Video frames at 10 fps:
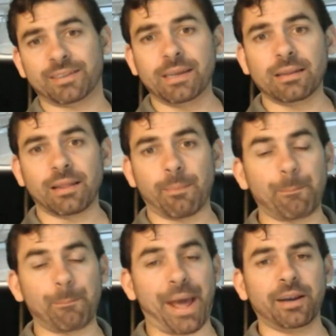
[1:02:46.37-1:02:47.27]
the
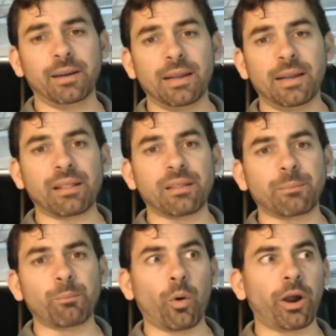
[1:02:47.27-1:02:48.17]
better. And the
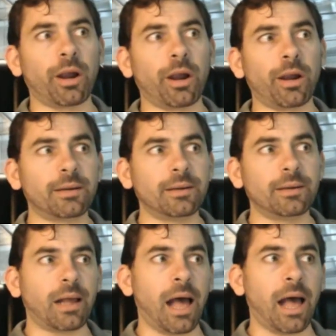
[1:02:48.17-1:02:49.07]
more,
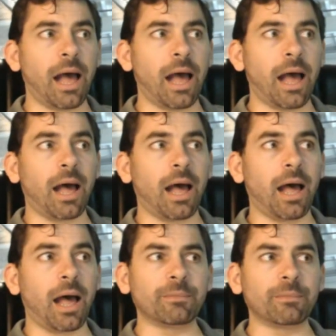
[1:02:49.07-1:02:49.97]

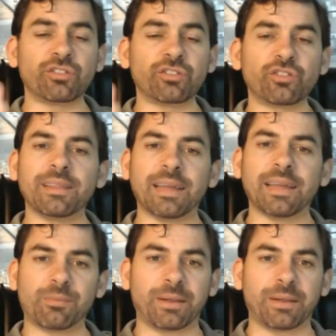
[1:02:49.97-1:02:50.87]
the shorter the
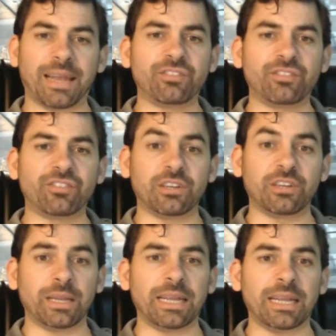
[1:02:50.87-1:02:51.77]
explanation you
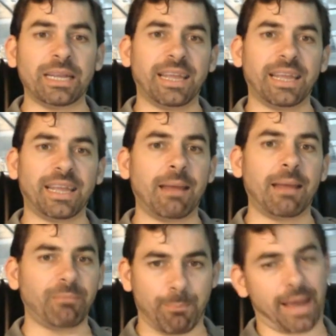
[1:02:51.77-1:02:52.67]
need for the game, the
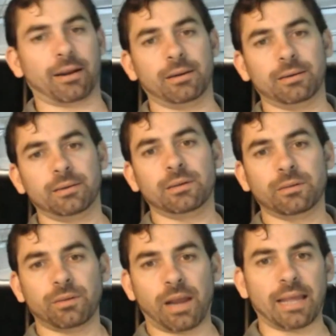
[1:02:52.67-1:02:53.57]
better,
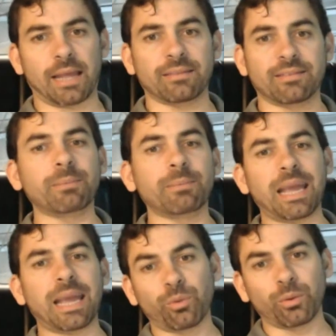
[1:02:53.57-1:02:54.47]
right? Some
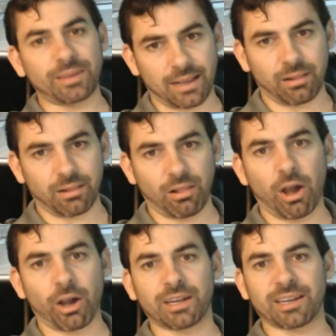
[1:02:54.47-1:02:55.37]
games will take longer
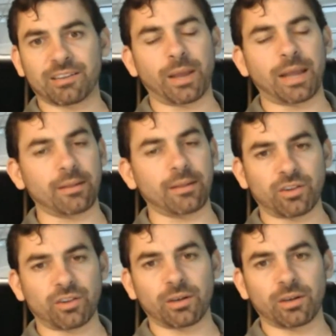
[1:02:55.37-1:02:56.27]
to explain. Those
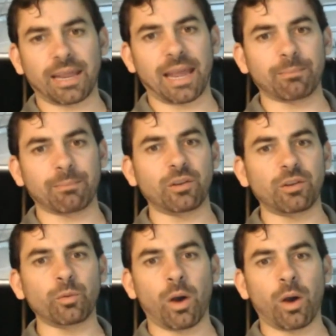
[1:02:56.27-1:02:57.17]
aren't the games that you
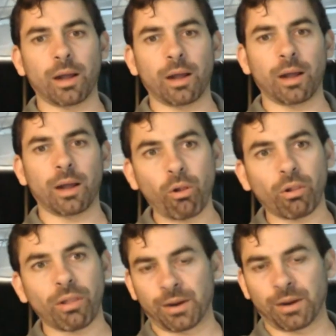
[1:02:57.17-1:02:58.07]
want to just pull
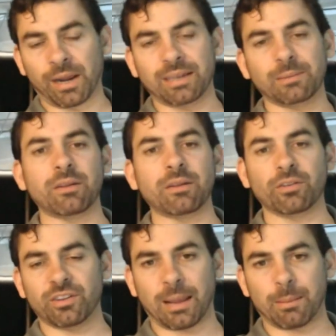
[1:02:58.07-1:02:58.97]
out randomly. Those are
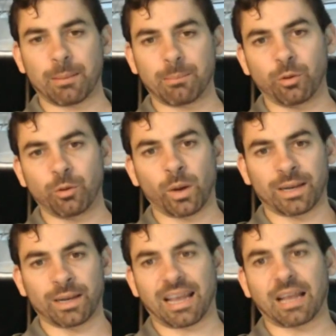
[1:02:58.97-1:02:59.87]
the games that you want to
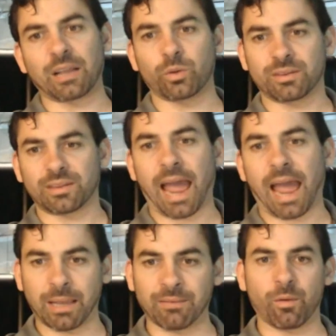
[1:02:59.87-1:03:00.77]
schedule time
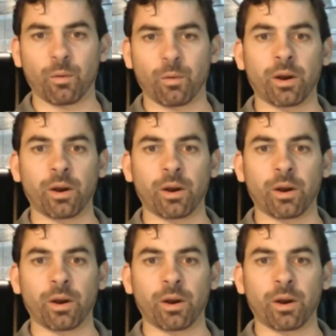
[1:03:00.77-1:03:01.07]
in for